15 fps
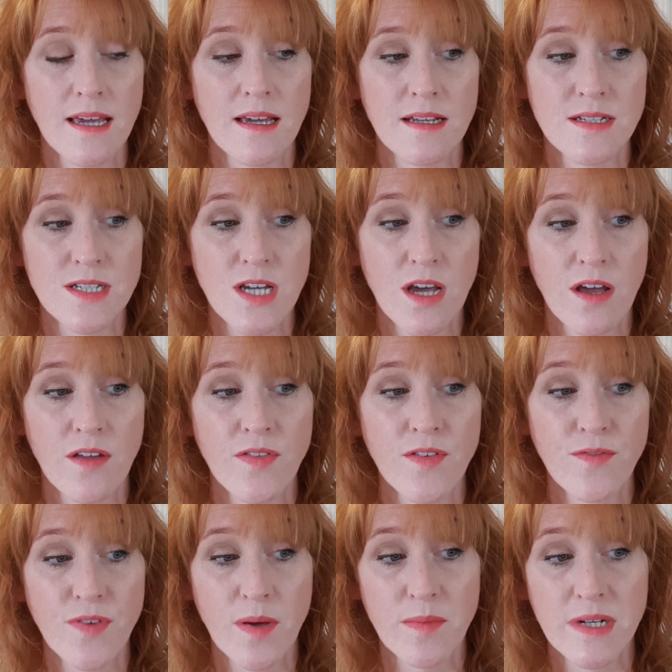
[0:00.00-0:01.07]
In turn, the
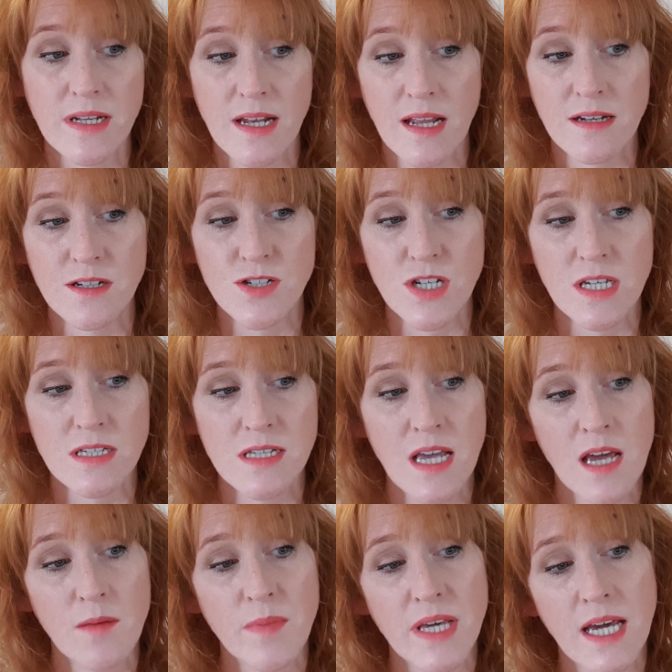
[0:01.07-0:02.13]
feminine energies
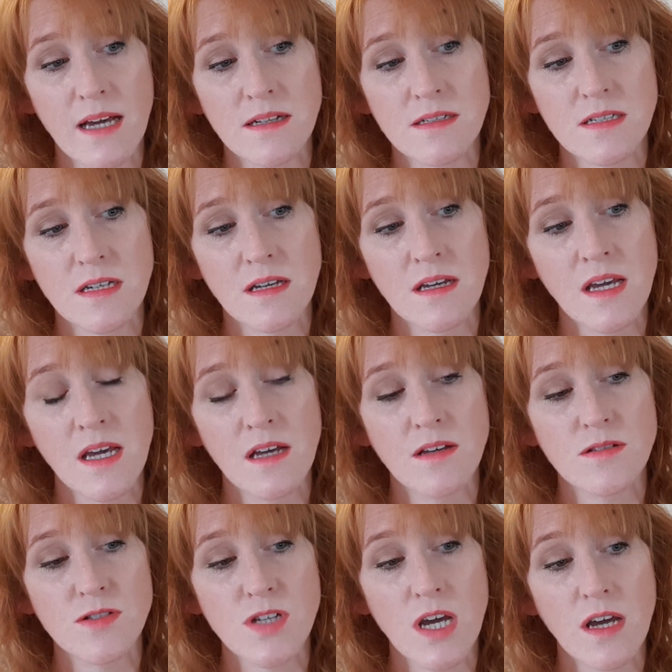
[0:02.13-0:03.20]
began to
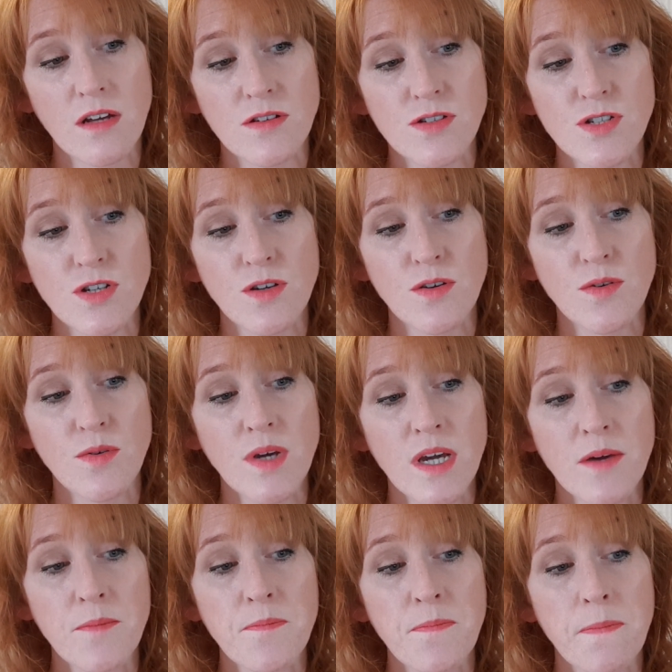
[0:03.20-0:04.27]
turn to
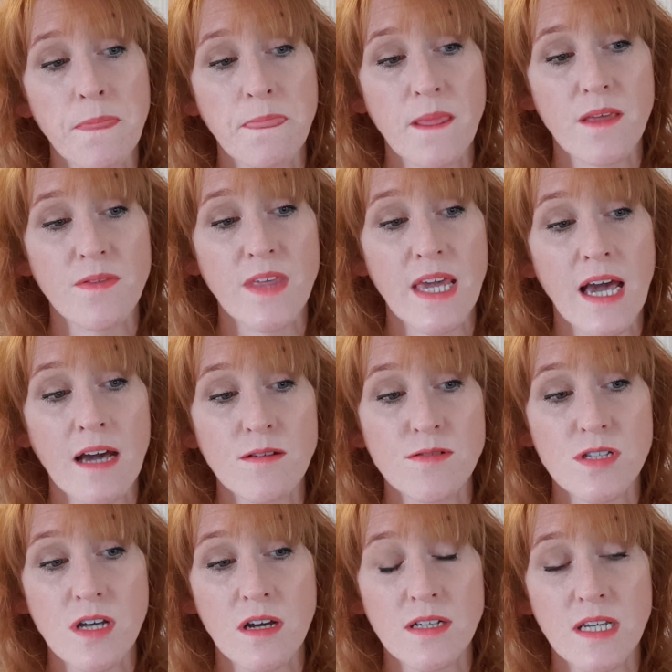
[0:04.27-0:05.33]
the
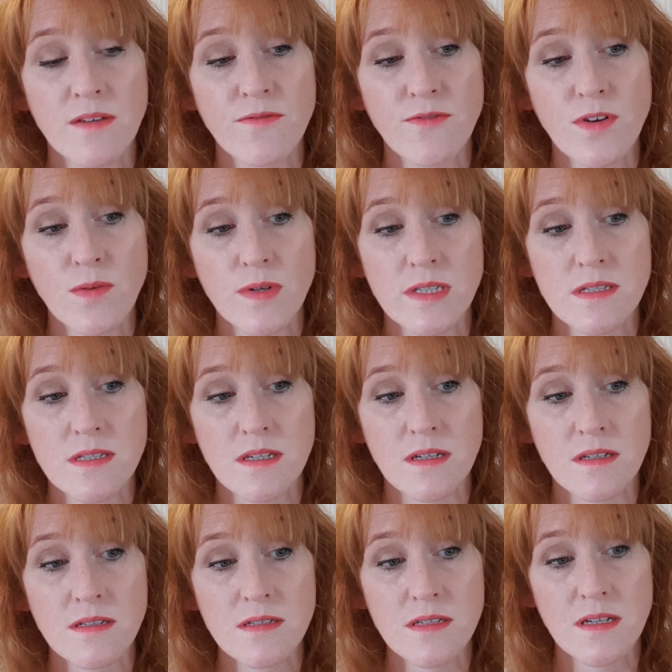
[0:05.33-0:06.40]
outside
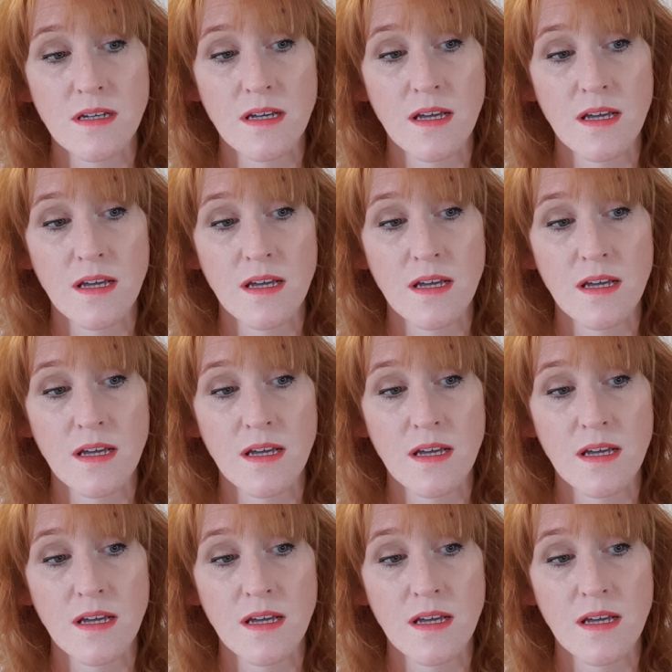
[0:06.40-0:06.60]
influences,